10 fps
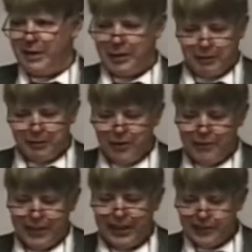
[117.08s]
going to be able to
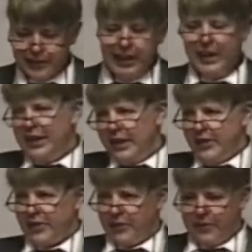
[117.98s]
prove your case.
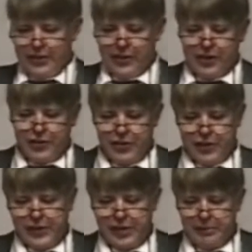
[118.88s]
So the judge
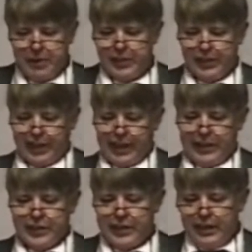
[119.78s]
just dismissed the
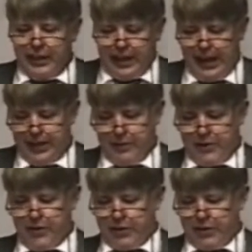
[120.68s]
case, and there were